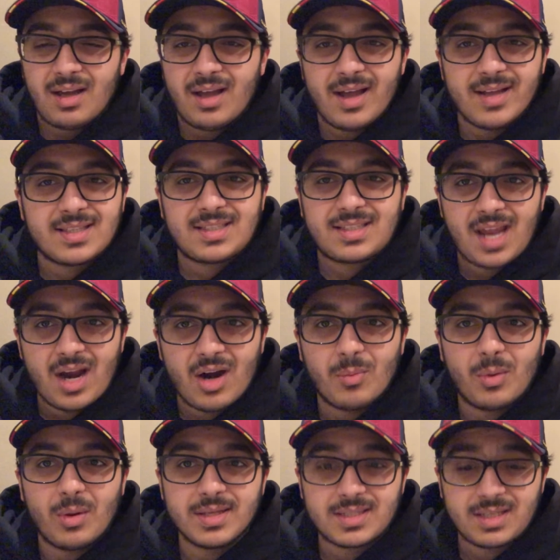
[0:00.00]
It's
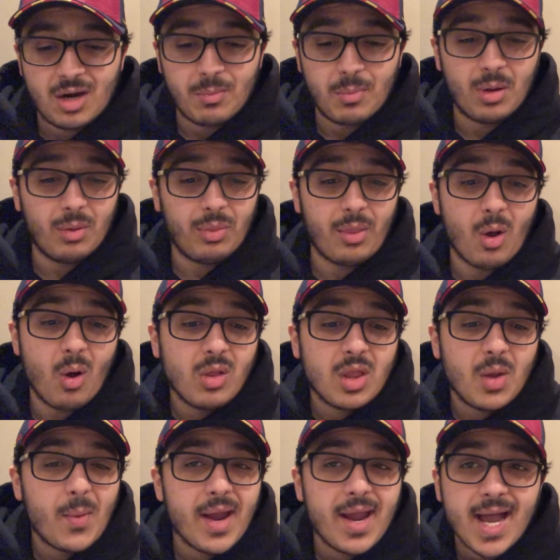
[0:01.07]
terrible. It's terrible. The
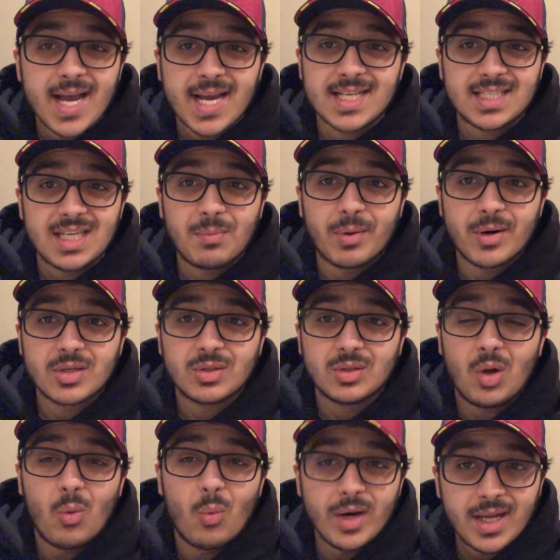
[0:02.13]
only way I can see
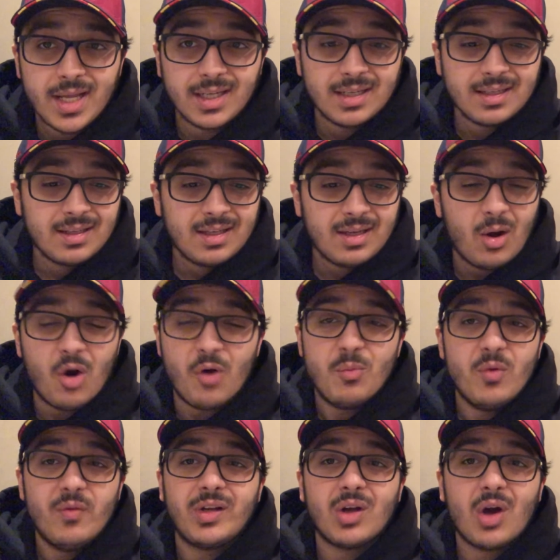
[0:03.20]
Barcelona winning or
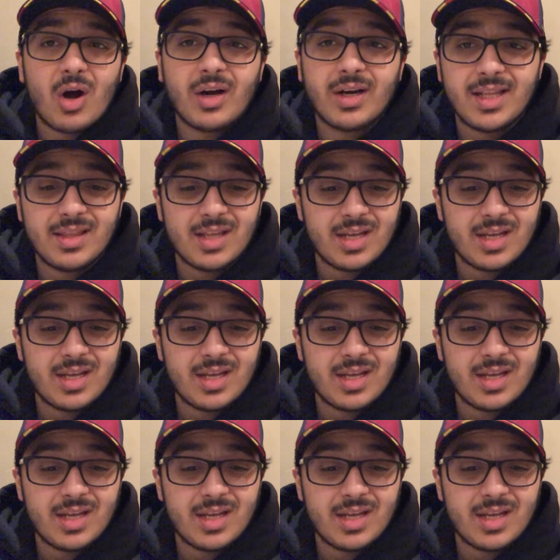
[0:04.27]
moving on in the